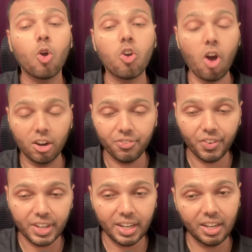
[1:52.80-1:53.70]

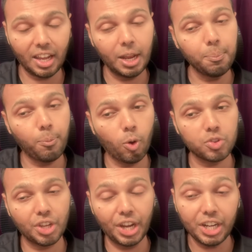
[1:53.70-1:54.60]
confident in
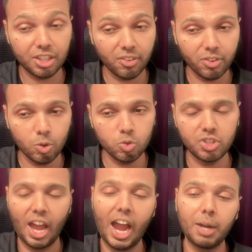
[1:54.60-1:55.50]
both
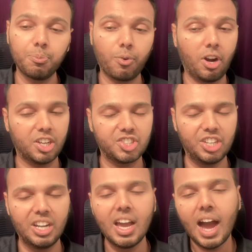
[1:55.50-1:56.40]
interviews and
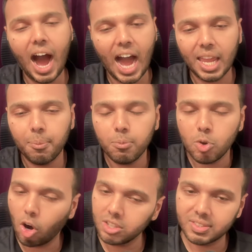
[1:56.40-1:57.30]
production. I am
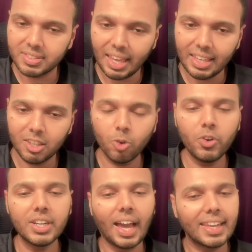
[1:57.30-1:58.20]
not saying you
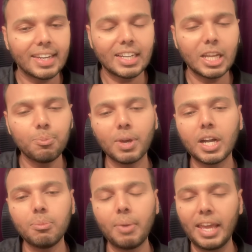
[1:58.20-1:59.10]
will directly
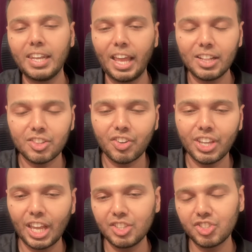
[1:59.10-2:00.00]
become an
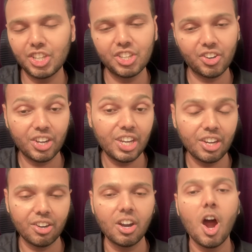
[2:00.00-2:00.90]
L3 engineer
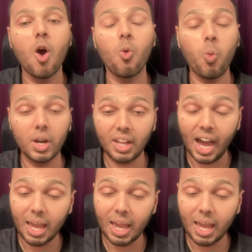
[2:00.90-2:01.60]
here. What I